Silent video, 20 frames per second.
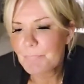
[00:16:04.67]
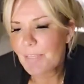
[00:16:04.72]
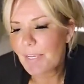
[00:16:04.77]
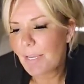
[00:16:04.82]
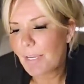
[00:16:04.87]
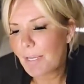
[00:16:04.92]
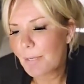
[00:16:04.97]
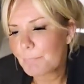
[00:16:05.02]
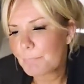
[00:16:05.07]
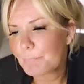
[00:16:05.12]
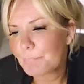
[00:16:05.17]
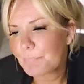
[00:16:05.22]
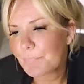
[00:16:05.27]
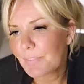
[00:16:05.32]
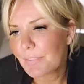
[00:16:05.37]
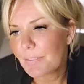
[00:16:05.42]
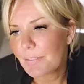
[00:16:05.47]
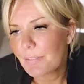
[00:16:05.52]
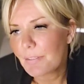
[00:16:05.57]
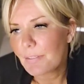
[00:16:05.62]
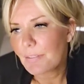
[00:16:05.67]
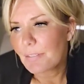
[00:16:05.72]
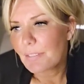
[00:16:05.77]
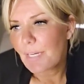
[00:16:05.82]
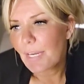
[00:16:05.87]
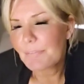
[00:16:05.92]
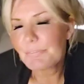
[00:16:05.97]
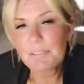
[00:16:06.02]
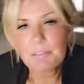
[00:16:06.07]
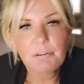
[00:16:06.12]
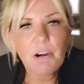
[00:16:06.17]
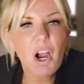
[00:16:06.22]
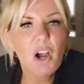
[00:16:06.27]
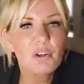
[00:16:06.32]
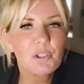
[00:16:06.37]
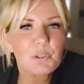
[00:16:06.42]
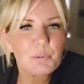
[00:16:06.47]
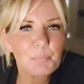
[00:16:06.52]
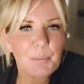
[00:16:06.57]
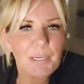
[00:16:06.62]
And there are
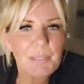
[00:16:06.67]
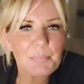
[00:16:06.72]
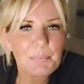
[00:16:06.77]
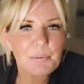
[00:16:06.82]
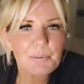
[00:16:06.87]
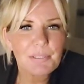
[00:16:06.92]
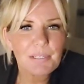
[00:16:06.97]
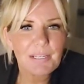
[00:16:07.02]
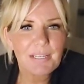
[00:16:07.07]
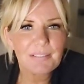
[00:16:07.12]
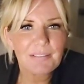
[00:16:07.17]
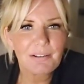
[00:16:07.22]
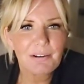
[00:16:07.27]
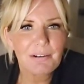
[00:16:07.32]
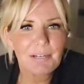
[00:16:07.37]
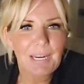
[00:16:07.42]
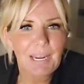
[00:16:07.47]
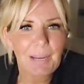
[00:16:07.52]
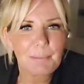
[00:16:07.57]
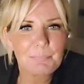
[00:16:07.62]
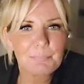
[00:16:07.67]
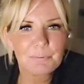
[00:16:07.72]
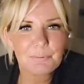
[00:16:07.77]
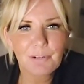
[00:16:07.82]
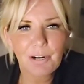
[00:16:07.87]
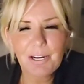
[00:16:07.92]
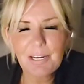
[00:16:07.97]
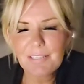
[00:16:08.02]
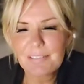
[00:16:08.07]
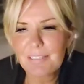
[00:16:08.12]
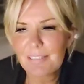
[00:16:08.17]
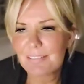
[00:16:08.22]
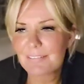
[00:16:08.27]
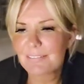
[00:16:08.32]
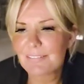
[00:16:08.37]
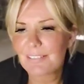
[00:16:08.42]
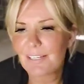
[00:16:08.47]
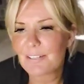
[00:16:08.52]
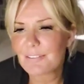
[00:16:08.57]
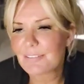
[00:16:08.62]
good people that in our camp, right?
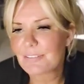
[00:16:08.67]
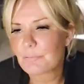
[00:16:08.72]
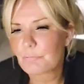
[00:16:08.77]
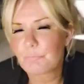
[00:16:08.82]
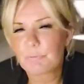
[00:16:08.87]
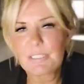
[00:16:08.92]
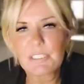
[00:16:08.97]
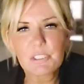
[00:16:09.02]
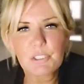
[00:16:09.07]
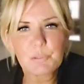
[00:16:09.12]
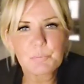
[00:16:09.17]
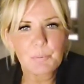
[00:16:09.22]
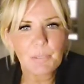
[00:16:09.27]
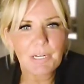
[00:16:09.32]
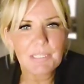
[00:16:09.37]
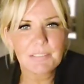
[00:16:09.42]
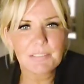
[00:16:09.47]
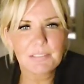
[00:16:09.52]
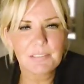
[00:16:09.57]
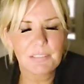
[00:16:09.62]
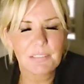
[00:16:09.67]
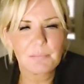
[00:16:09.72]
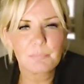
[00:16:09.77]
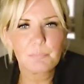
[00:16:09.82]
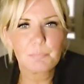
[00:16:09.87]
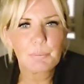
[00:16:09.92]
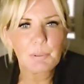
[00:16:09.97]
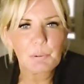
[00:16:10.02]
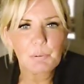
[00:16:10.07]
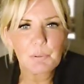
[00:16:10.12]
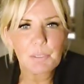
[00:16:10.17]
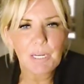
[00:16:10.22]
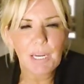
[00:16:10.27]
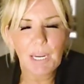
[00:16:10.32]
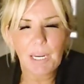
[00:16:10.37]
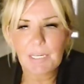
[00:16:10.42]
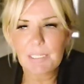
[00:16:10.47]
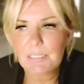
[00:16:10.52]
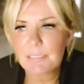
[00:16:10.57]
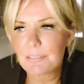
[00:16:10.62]
There's those Richard Branson, Bill
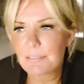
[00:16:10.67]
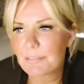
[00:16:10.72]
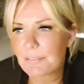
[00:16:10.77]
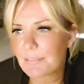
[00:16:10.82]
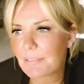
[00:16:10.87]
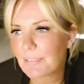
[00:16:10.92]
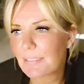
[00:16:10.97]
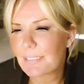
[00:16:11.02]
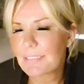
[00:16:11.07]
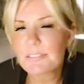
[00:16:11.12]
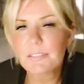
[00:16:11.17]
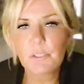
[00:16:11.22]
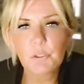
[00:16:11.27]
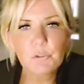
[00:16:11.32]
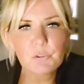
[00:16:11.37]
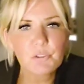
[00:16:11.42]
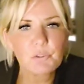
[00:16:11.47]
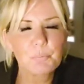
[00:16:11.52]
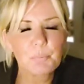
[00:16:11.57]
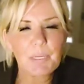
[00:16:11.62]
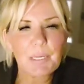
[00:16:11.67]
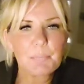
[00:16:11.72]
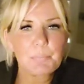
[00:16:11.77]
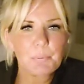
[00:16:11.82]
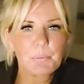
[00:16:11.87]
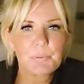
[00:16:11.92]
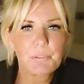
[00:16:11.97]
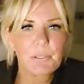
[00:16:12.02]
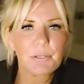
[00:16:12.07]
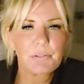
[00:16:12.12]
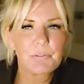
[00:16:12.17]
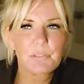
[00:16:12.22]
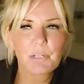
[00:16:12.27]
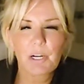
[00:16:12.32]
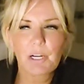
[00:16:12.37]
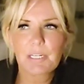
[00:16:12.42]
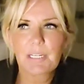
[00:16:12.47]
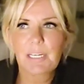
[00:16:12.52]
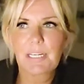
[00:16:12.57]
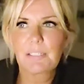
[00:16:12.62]
Gates. There's lots of people that are
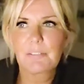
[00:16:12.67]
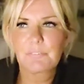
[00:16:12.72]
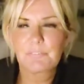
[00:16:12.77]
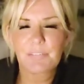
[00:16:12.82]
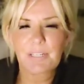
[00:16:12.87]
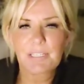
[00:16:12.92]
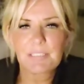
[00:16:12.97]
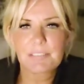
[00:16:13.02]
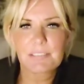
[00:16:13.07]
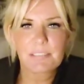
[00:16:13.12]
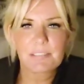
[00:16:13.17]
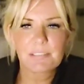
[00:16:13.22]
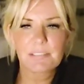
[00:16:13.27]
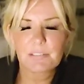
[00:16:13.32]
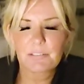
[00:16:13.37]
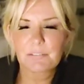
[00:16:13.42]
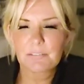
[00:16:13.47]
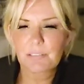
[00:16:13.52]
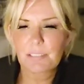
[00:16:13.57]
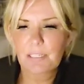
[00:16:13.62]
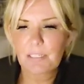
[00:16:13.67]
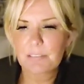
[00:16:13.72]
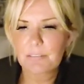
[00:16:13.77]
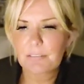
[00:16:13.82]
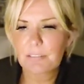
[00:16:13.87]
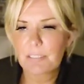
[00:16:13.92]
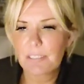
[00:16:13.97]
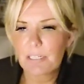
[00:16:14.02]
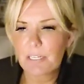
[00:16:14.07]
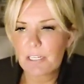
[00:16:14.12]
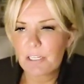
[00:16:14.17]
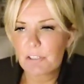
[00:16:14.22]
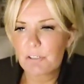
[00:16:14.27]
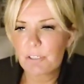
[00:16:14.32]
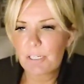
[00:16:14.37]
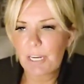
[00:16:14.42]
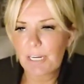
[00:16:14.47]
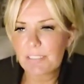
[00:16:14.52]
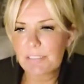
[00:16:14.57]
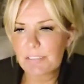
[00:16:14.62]
kind of innovators and
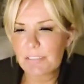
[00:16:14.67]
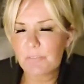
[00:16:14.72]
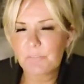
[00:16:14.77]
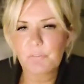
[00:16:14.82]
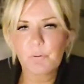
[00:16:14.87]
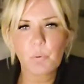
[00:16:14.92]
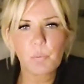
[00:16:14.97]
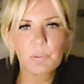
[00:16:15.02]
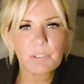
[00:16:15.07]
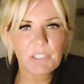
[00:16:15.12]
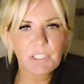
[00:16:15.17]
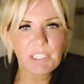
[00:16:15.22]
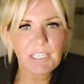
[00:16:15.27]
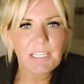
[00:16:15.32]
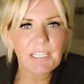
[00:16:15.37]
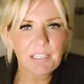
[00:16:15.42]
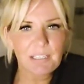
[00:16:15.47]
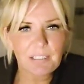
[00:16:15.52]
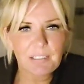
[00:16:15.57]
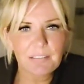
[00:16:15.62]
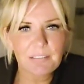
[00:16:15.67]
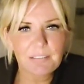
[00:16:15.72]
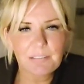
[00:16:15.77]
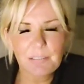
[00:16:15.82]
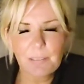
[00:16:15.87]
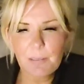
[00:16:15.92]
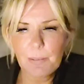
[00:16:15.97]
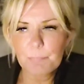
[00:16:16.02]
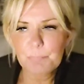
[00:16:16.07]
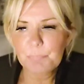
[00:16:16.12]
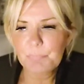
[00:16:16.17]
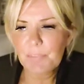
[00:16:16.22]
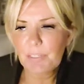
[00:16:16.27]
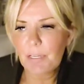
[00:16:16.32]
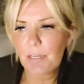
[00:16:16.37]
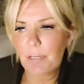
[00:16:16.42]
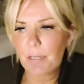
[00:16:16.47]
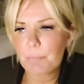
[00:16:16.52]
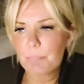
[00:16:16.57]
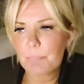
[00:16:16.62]
creators, forward thinkers,
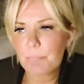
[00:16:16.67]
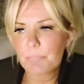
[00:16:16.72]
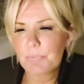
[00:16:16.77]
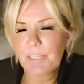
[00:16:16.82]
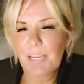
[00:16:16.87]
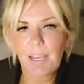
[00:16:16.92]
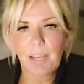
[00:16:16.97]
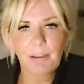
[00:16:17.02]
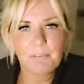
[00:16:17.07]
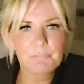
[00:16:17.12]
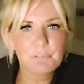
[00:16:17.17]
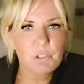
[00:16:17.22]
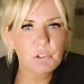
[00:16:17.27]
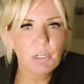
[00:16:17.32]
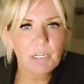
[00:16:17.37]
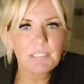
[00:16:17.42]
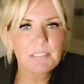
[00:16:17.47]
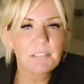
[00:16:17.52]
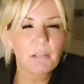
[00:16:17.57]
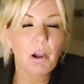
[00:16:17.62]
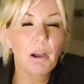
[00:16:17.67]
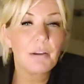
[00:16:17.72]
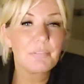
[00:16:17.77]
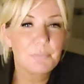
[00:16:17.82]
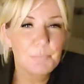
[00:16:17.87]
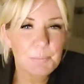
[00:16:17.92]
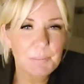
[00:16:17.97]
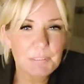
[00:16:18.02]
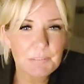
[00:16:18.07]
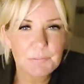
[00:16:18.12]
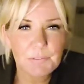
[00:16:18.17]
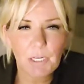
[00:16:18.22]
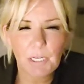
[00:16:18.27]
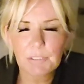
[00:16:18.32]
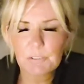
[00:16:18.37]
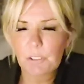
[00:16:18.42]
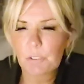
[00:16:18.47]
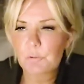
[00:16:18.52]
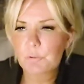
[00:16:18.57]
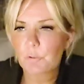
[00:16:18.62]
that have traits, either being
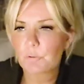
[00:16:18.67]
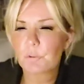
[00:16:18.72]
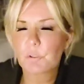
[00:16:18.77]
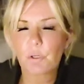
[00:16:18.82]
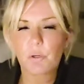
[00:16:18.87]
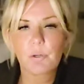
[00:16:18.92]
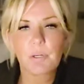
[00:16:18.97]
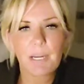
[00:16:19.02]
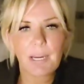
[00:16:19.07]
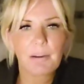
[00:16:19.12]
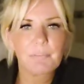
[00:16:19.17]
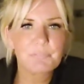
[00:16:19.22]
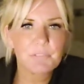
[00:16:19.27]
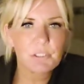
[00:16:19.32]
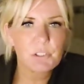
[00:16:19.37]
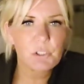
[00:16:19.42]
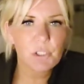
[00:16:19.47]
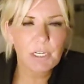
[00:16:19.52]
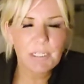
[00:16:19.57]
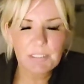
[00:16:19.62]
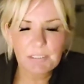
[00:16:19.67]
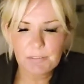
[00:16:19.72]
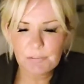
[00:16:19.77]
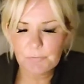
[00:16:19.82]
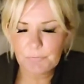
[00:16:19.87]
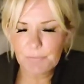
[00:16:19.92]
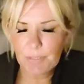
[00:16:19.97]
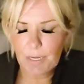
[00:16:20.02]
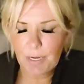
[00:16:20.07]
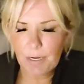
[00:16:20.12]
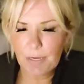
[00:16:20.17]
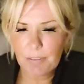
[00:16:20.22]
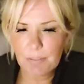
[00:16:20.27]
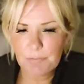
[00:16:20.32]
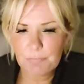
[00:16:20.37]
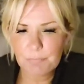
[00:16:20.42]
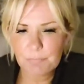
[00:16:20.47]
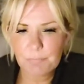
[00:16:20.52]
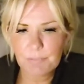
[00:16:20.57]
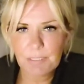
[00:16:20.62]
diagnosed or not, or have the traits of that.
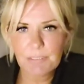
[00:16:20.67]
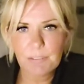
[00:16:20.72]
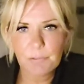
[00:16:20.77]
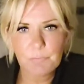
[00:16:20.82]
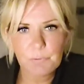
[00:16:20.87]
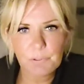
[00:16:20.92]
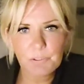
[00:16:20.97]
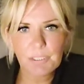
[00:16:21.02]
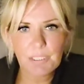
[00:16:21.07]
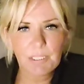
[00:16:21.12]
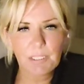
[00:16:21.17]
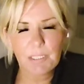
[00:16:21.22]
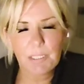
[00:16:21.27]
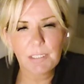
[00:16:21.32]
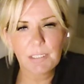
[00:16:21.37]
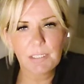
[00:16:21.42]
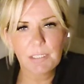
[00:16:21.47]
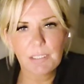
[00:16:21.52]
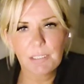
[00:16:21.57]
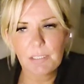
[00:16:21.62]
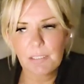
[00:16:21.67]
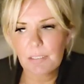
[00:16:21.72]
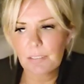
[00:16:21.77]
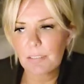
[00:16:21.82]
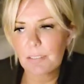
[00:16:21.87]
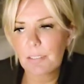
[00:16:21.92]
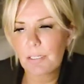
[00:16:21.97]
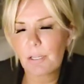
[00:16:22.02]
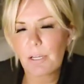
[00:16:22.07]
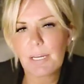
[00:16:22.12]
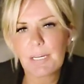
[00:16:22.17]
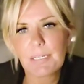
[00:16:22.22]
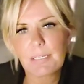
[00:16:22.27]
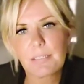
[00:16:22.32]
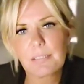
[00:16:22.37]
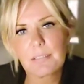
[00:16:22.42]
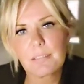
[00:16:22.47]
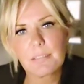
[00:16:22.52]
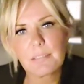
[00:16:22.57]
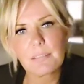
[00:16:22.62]
And they don't think
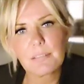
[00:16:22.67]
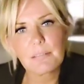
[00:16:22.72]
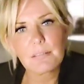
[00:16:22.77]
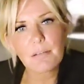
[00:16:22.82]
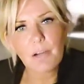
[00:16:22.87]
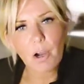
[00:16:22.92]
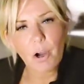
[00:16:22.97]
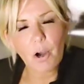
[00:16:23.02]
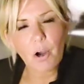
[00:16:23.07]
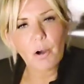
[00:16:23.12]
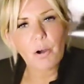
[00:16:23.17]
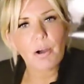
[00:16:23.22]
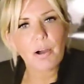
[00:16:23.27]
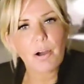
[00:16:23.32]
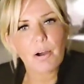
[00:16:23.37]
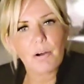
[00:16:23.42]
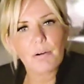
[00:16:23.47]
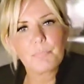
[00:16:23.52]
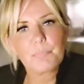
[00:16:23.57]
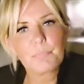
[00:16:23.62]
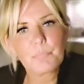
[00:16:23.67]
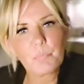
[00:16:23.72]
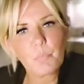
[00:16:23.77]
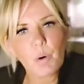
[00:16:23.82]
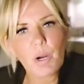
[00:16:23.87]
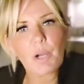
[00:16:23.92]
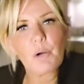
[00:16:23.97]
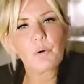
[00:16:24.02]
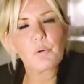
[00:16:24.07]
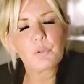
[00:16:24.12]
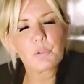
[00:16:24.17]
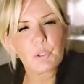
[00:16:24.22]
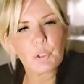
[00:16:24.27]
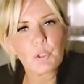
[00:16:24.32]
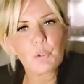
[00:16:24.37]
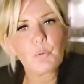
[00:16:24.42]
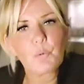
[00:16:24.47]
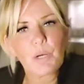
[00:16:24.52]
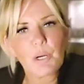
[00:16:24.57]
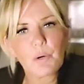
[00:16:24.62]
like our world,
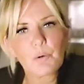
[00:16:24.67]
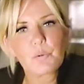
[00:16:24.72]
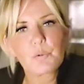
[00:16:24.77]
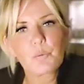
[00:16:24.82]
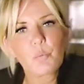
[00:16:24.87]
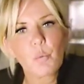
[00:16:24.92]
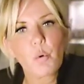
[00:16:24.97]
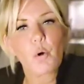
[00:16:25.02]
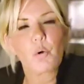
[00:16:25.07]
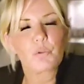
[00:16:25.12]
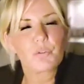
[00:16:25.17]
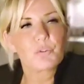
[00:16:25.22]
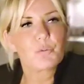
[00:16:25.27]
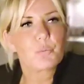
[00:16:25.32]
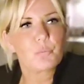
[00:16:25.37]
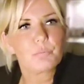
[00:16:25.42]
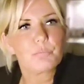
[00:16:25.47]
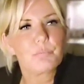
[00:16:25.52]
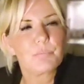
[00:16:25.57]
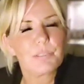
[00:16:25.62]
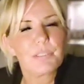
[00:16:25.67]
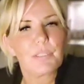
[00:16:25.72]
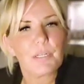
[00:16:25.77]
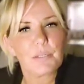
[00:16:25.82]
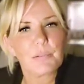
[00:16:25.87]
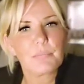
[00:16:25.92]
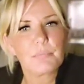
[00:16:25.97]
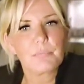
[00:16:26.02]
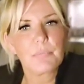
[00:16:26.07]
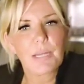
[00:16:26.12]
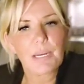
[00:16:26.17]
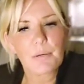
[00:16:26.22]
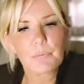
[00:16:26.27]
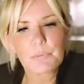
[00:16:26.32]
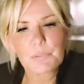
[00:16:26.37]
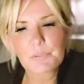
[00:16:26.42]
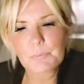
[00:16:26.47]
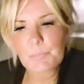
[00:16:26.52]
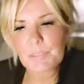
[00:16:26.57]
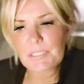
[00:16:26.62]
new world was, you know, how it
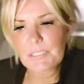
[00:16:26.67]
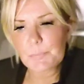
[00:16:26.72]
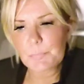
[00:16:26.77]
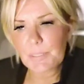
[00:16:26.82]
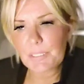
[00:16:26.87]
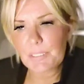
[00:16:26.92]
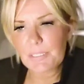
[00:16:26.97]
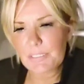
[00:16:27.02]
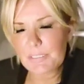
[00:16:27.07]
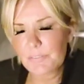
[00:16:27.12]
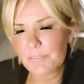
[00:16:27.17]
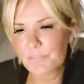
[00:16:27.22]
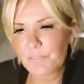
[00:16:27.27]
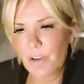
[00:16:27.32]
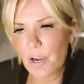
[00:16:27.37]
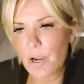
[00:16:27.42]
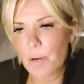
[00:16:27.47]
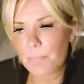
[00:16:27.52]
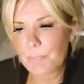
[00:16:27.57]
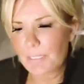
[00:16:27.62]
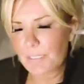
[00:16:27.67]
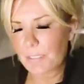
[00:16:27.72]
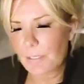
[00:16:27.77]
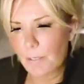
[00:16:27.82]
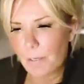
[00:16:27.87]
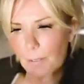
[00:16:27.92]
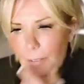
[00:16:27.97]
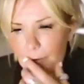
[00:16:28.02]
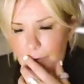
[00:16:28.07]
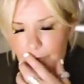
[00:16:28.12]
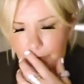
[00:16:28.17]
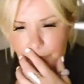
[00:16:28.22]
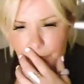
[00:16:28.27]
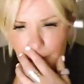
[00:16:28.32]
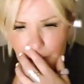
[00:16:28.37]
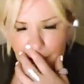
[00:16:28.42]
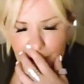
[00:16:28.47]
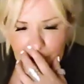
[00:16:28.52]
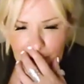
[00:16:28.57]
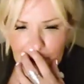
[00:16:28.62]
was meant to be, this farming kind of
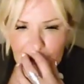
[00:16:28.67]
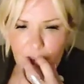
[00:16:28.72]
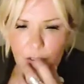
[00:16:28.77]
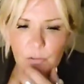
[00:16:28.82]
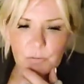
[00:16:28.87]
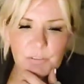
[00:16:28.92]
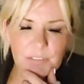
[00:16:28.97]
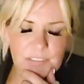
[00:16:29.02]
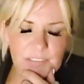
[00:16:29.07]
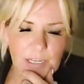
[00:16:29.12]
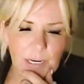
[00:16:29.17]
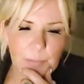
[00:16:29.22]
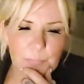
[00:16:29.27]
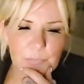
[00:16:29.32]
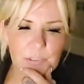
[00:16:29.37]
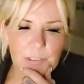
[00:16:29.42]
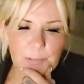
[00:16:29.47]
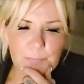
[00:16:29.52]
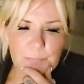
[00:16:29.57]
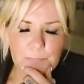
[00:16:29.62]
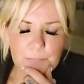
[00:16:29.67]
concept.